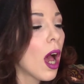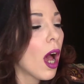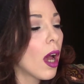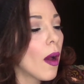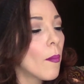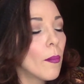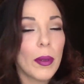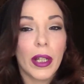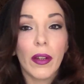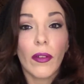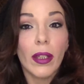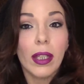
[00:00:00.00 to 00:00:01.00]
But
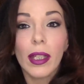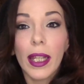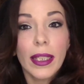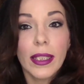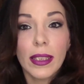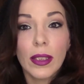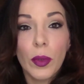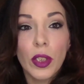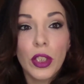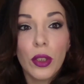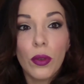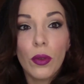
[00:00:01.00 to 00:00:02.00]
I really like this one
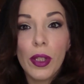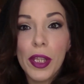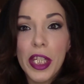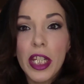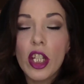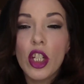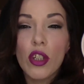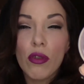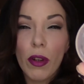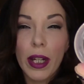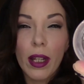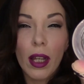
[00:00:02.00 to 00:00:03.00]
too. These
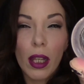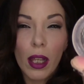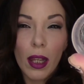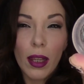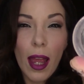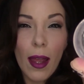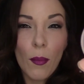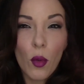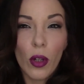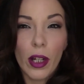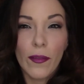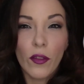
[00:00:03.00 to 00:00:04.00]
shrink a lot
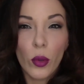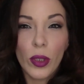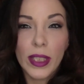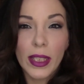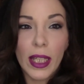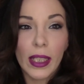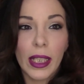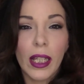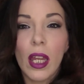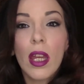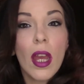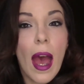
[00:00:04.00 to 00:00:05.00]
more. I've noticed that,
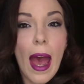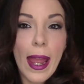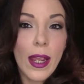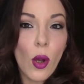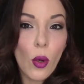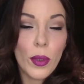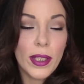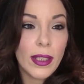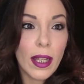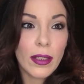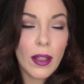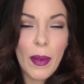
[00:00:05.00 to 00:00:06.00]
like, I always
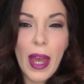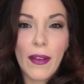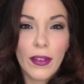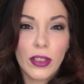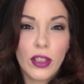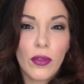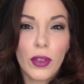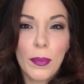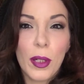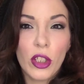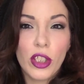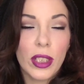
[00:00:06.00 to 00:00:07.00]
end up having to
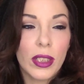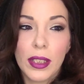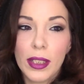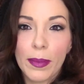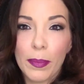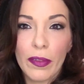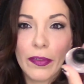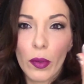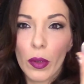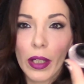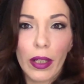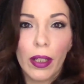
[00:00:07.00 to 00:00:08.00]
repurchase this
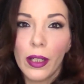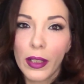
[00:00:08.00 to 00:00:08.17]
before